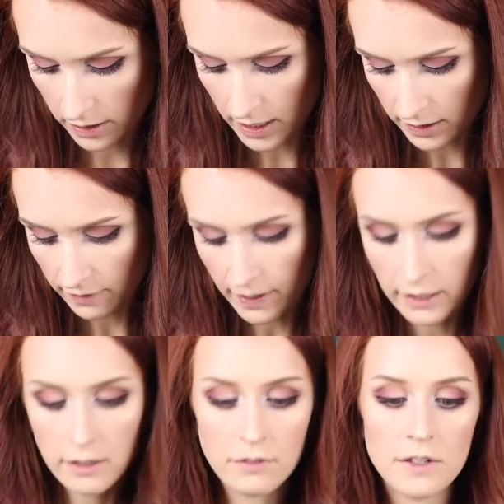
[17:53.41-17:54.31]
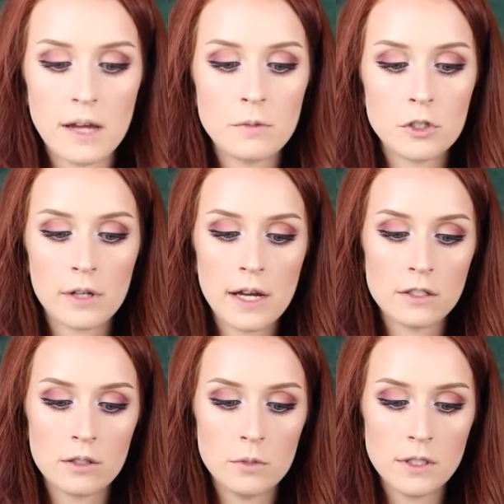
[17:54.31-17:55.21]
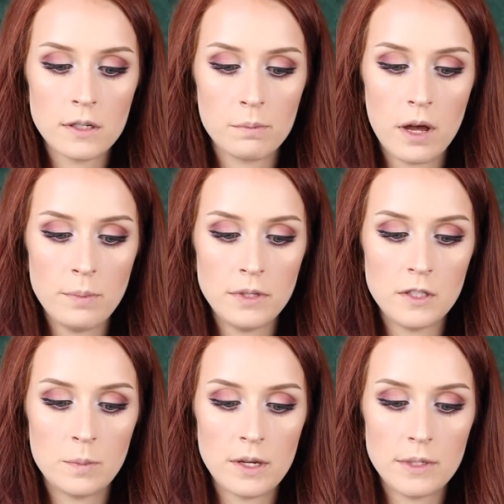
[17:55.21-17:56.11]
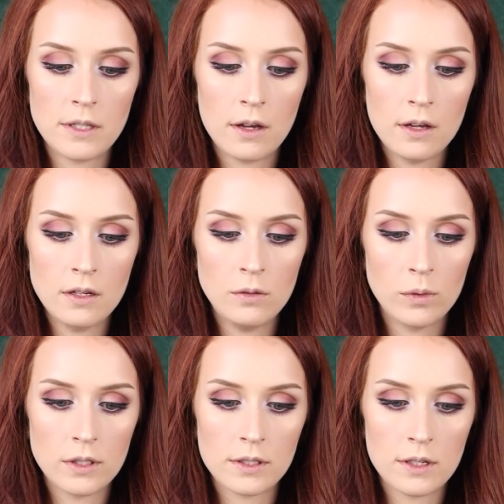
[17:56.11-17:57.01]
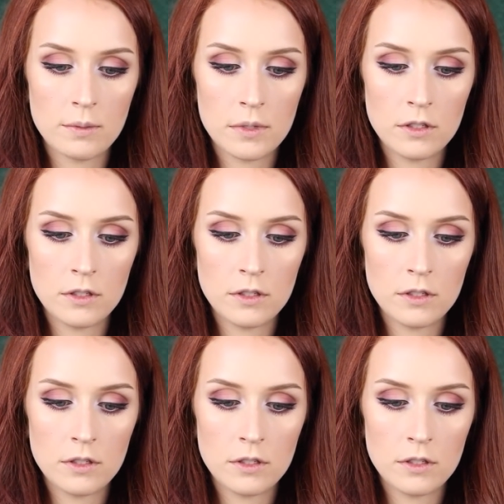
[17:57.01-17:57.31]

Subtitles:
I think they've had enough time to dry, so I'm just going to pop these babies on with some